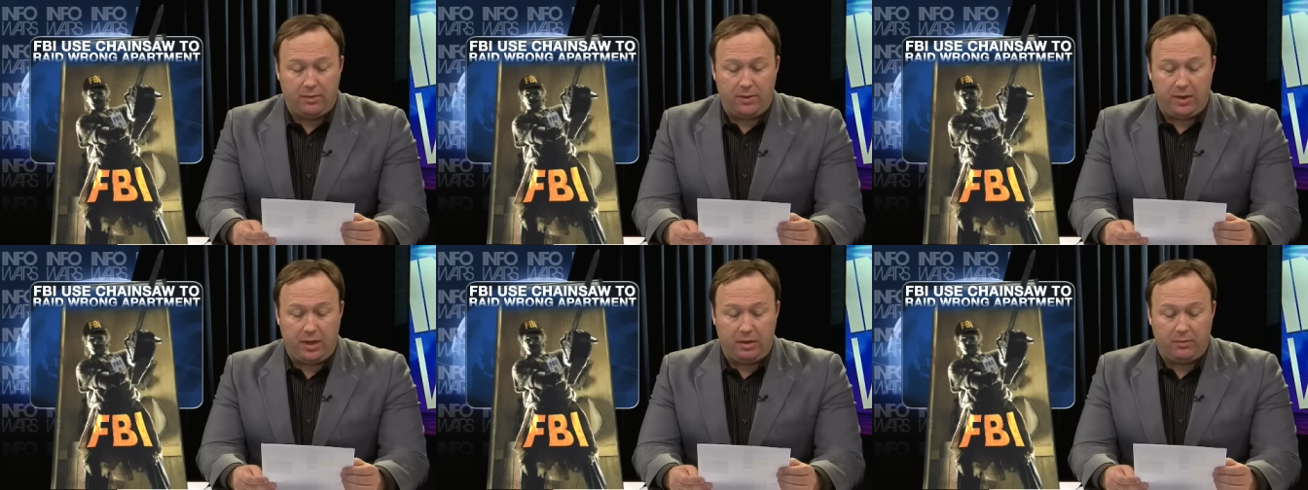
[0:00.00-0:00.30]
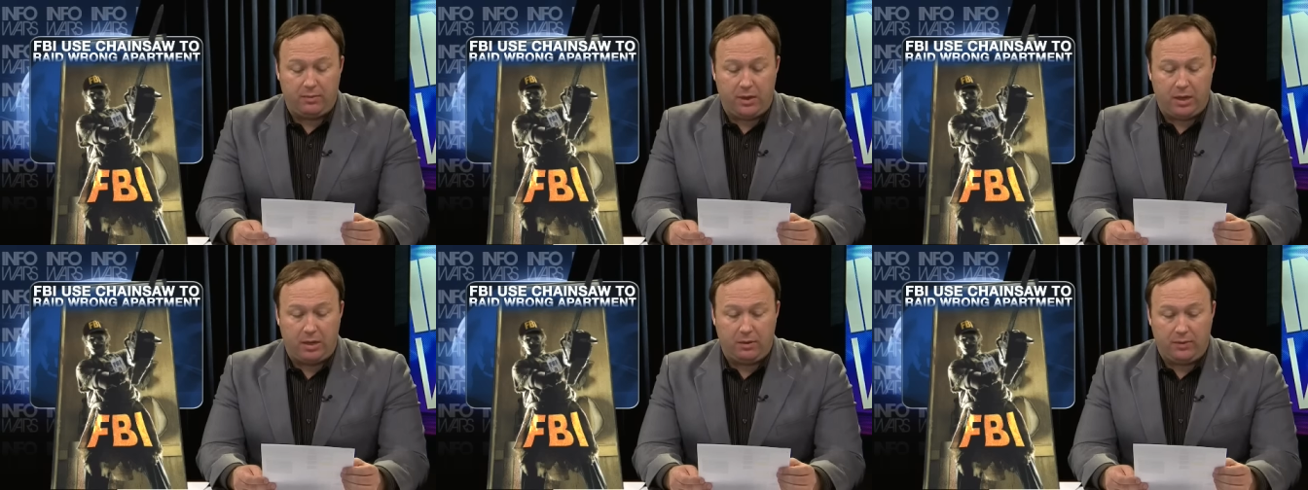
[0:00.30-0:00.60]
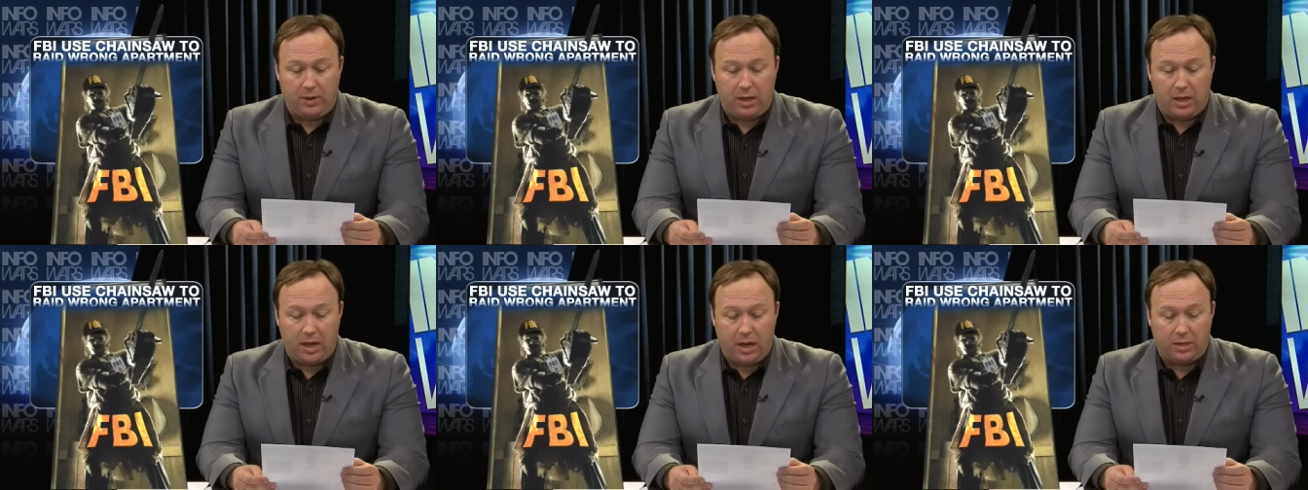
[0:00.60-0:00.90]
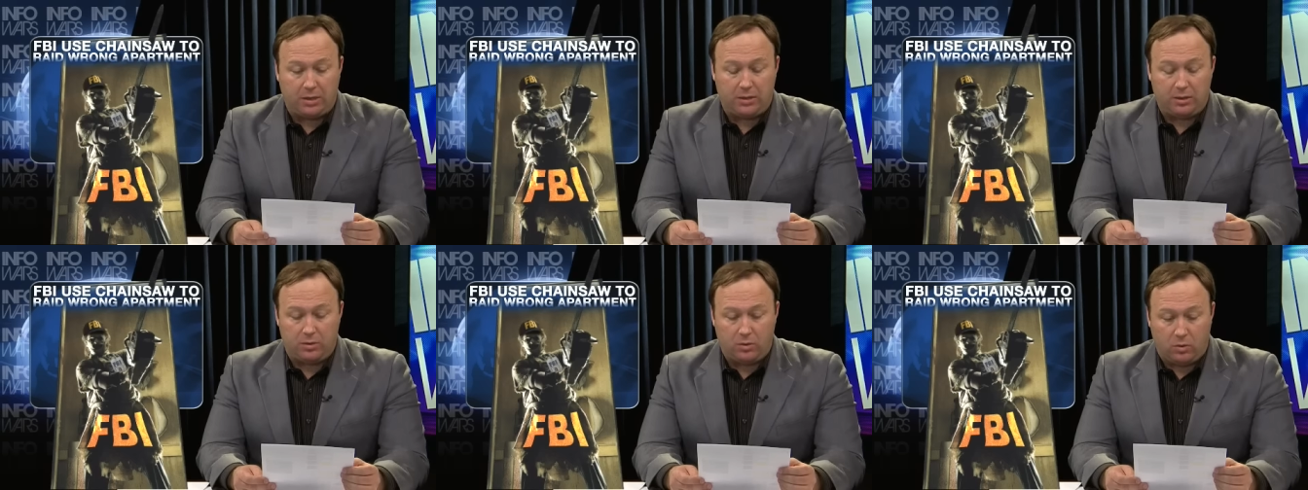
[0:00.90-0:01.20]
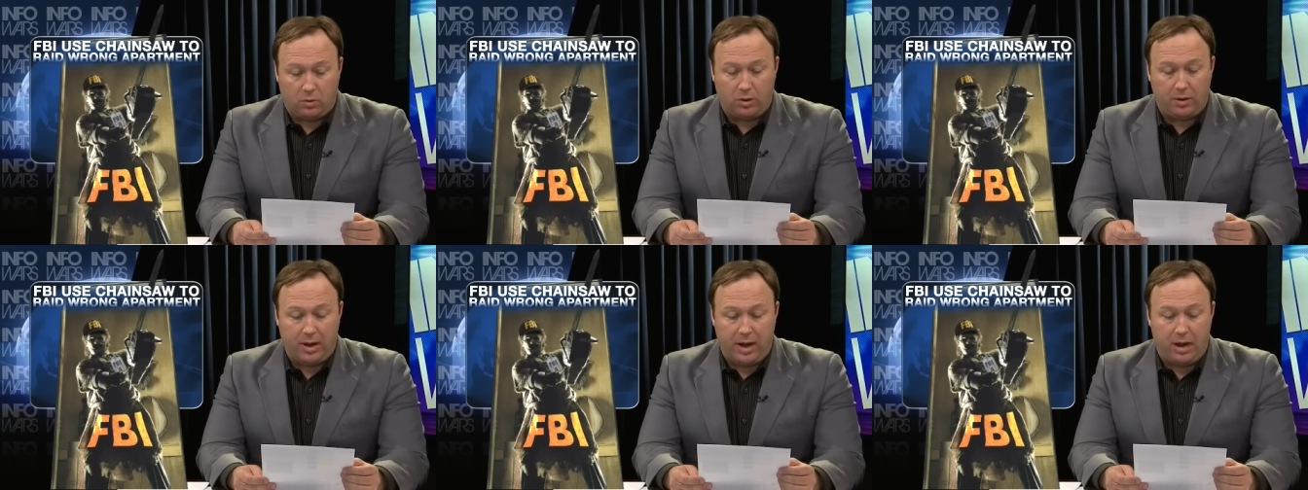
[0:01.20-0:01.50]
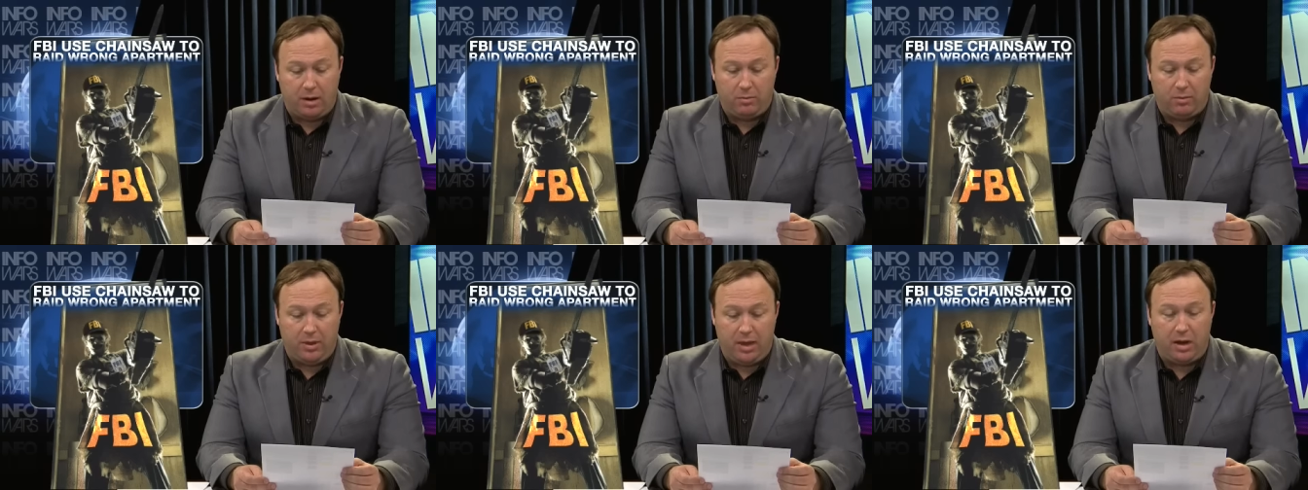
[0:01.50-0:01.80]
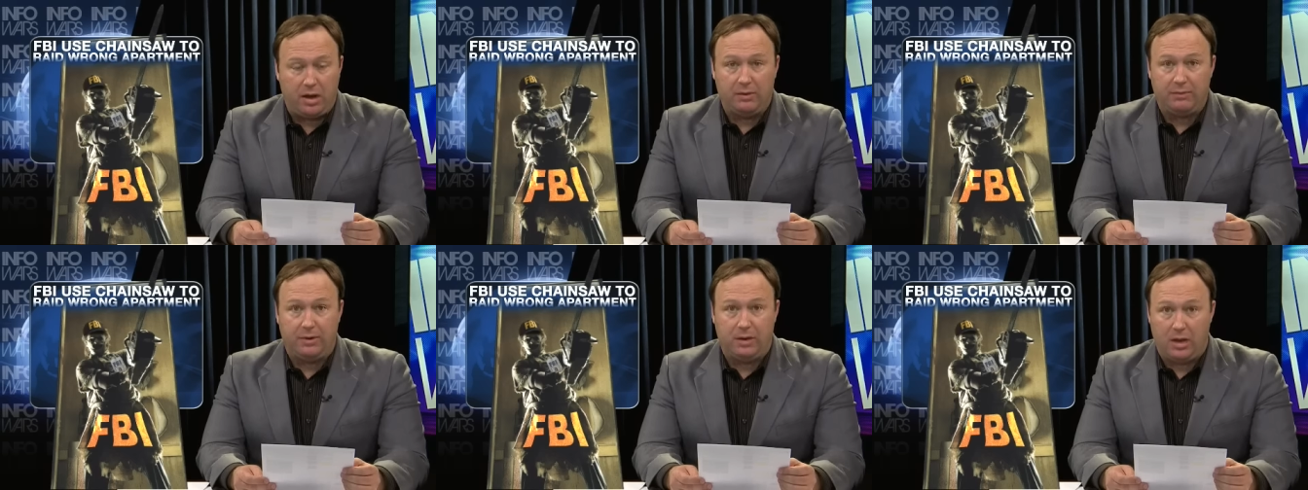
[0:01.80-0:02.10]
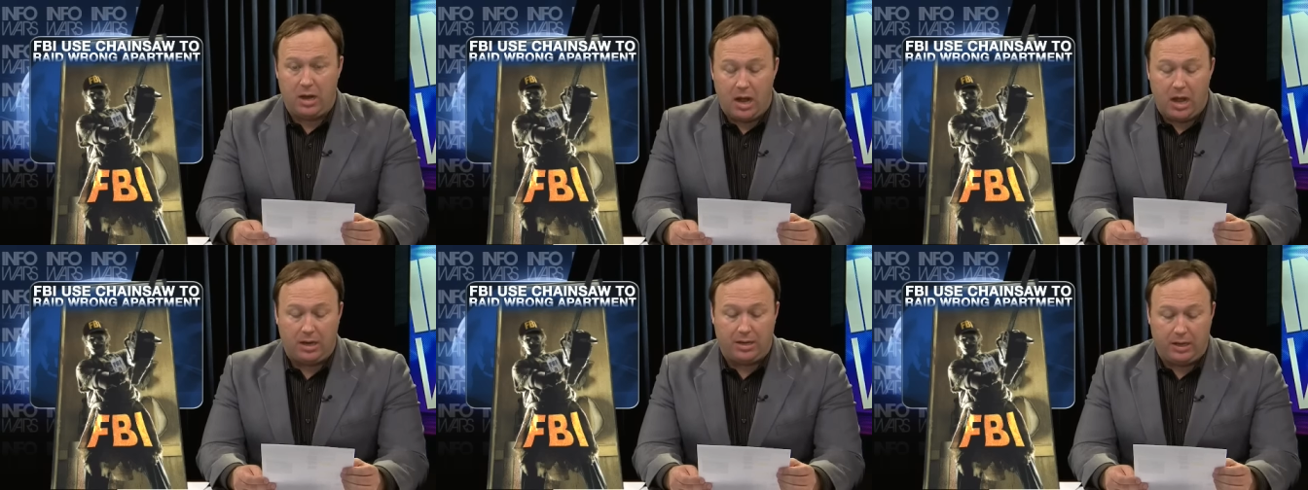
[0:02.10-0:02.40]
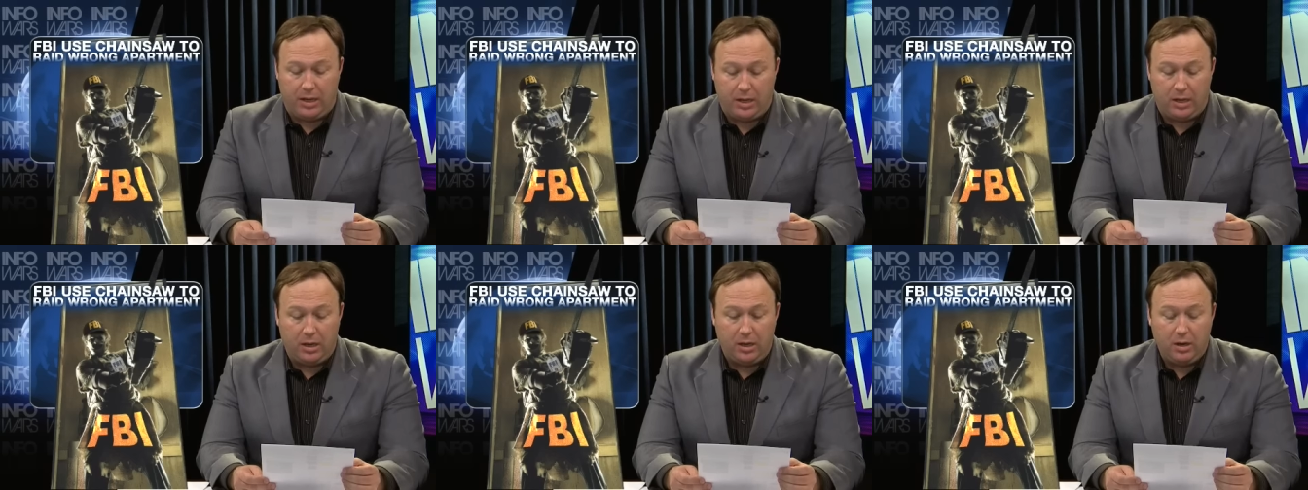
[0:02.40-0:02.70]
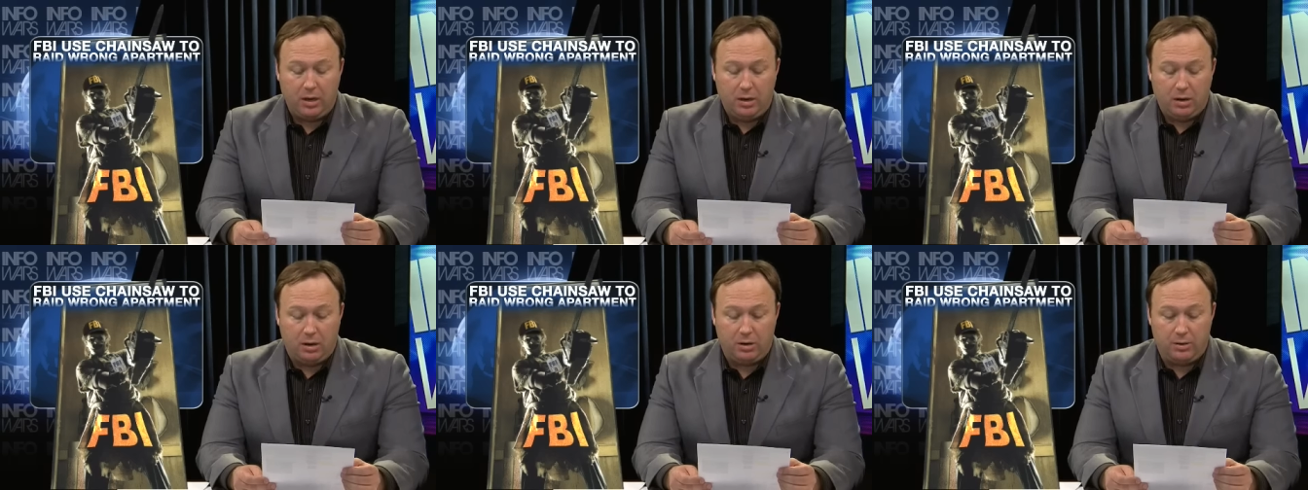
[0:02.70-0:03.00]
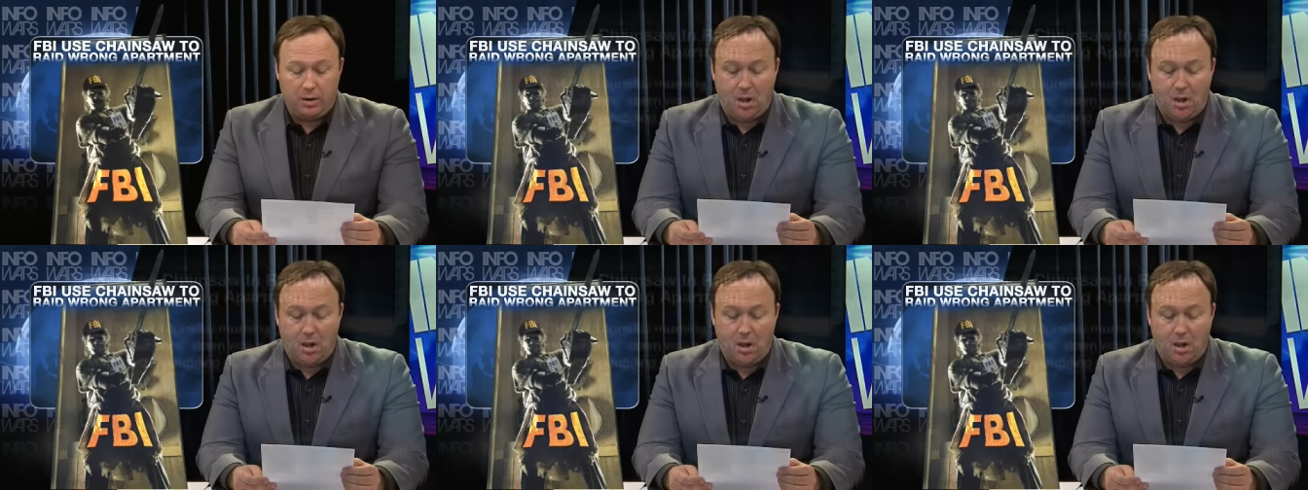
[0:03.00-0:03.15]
They cut the door down without even knocking. Her